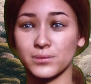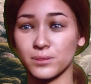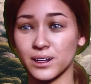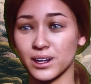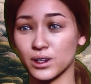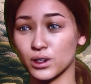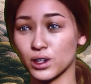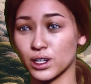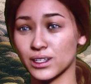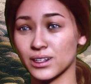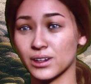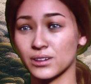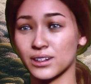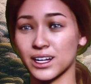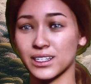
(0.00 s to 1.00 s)
a mirror
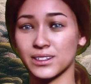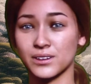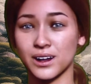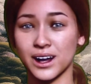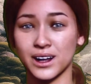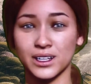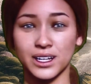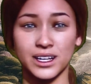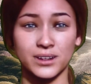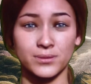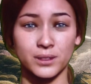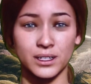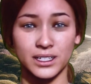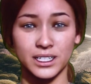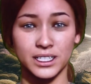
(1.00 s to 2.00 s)
directly facing the
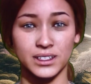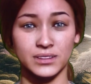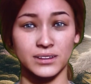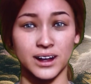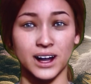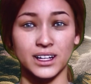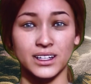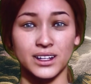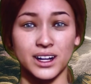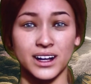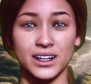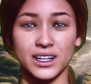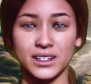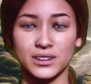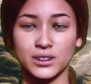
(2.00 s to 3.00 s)
bed, as it
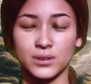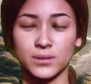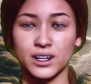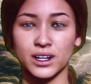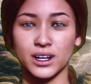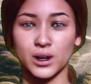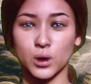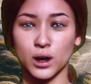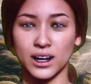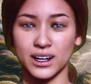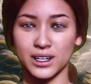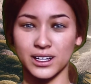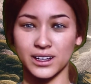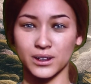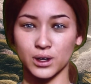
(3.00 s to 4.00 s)
can disrupt the
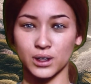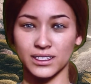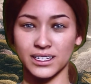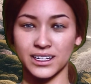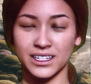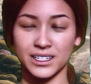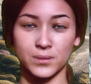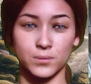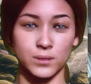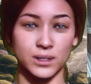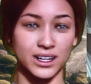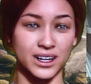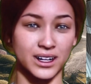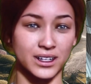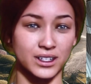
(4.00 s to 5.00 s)
quality of your sleep
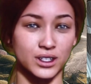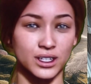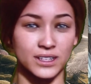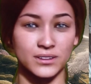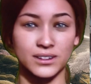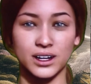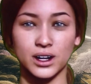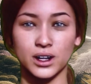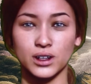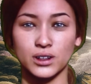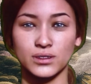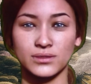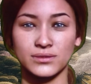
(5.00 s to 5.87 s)
and energy flow.